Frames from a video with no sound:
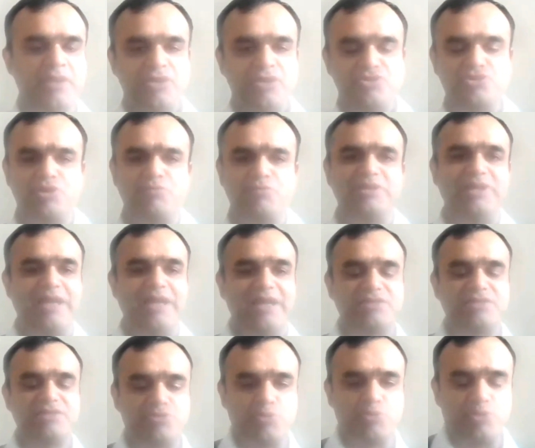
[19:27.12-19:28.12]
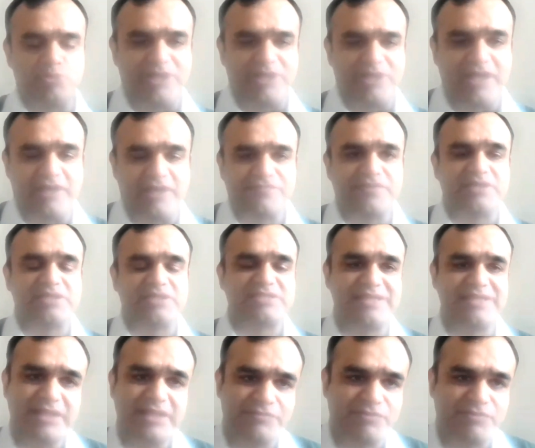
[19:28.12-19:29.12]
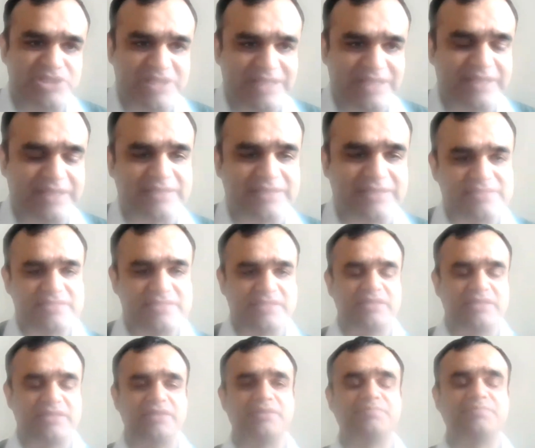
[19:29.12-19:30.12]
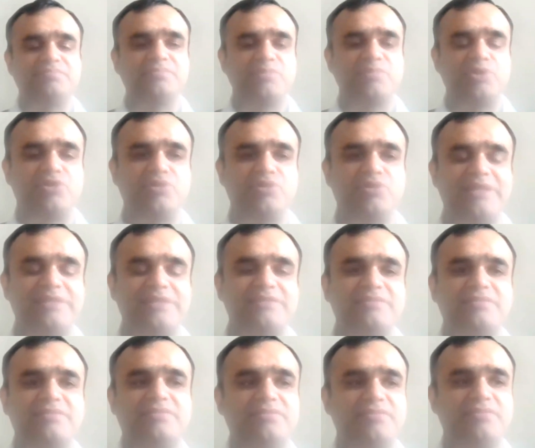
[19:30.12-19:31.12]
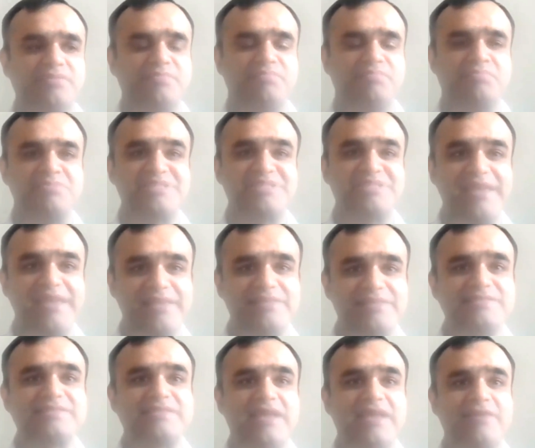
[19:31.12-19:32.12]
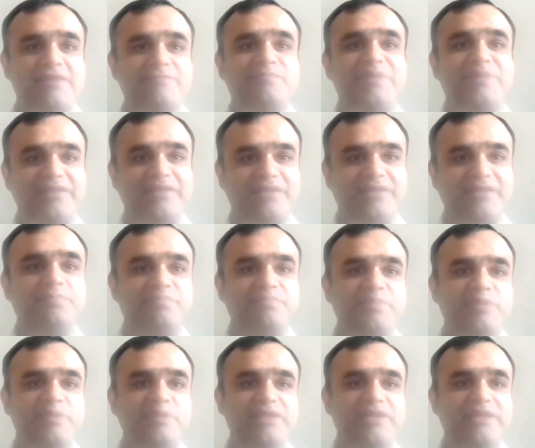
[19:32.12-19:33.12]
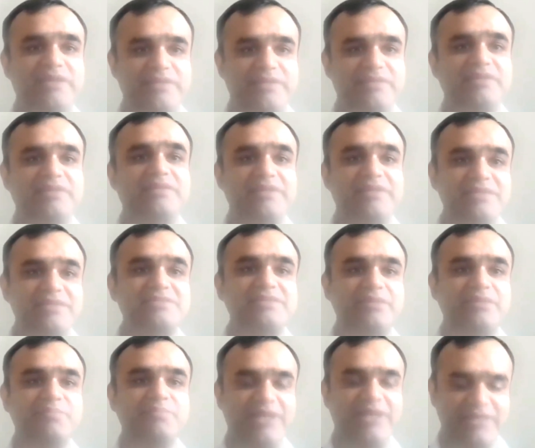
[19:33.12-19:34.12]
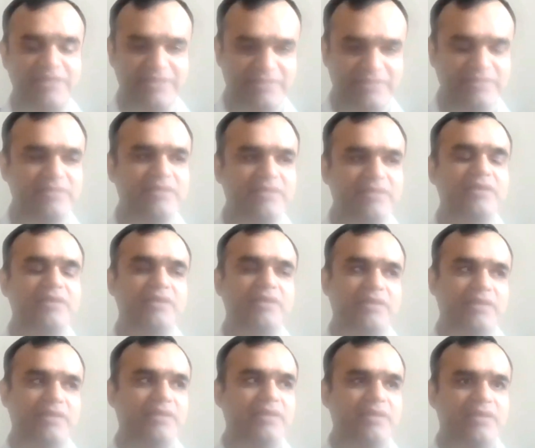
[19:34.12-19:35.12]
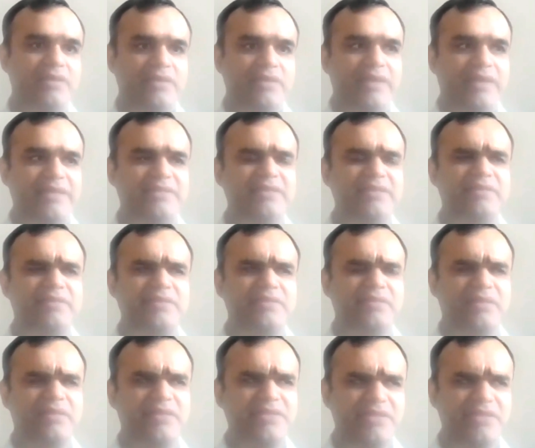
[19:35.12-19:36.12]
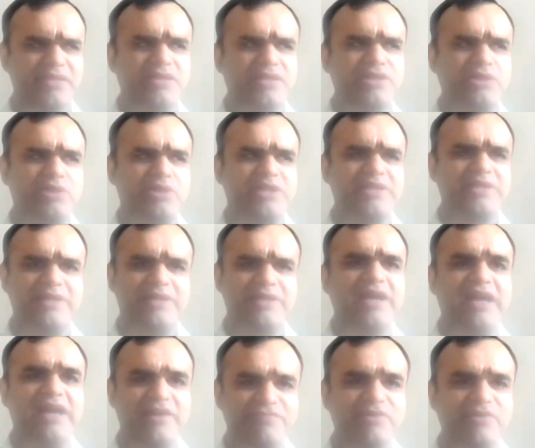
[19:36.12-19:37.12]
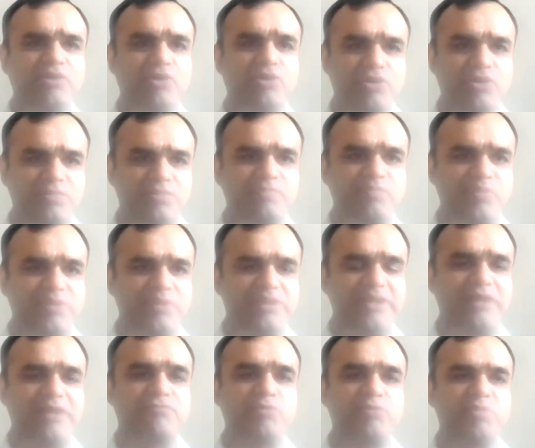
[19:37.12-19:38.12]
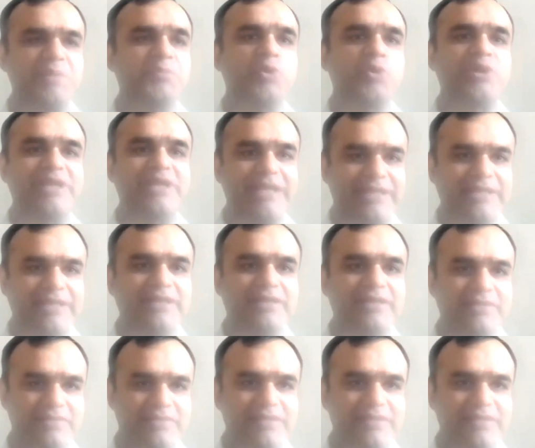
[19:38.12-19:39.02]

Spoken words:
So over the last 2.5 years, data was telling us, that sales have picked up in the real estate market. I think a year or a year and a half ago, that would be more data.